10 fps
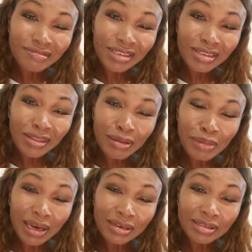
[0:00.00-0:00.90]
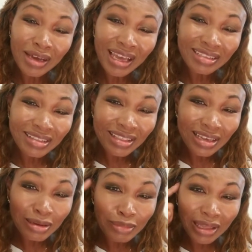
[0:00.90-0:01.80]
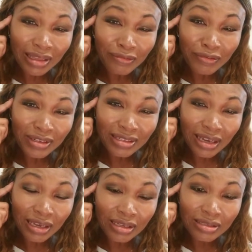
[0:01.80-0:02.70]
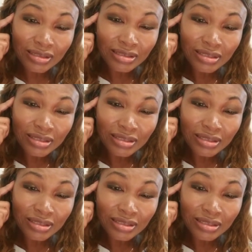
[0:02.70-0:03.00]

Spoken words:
That's all that matters. I had to think about that for a second.